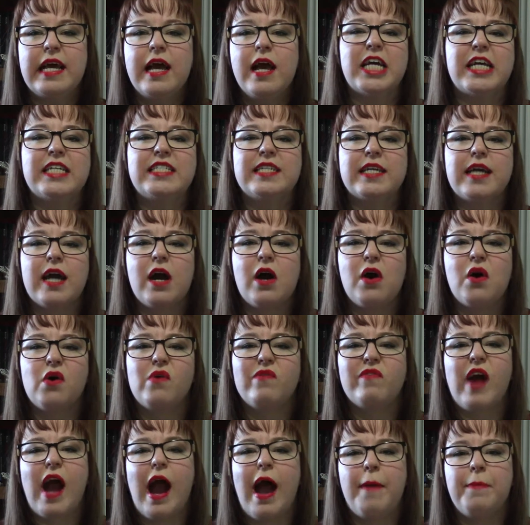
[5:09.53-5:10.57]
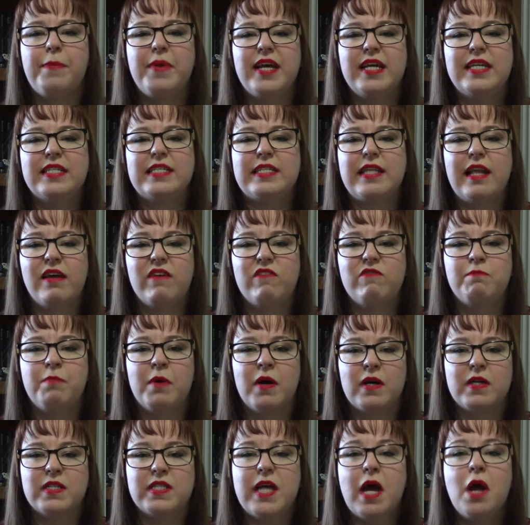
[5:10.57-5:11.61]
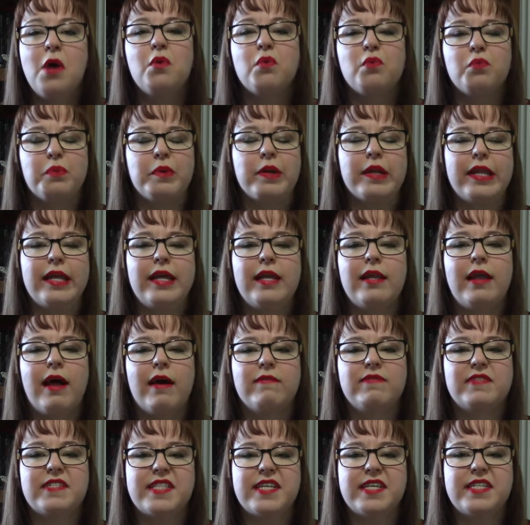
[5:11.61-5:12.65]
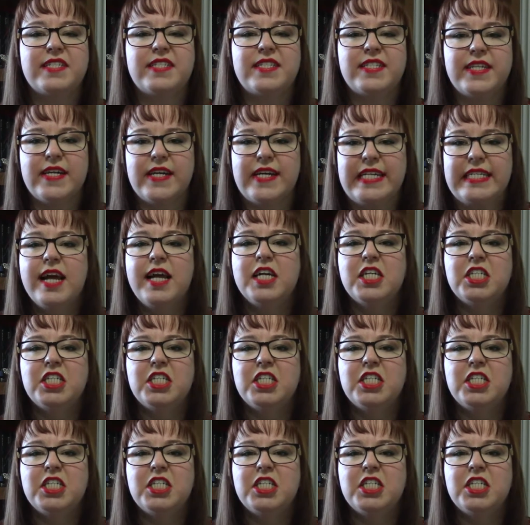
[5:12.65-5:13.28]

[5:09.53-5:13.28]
Jessica over at Peace Love Books really loves this series.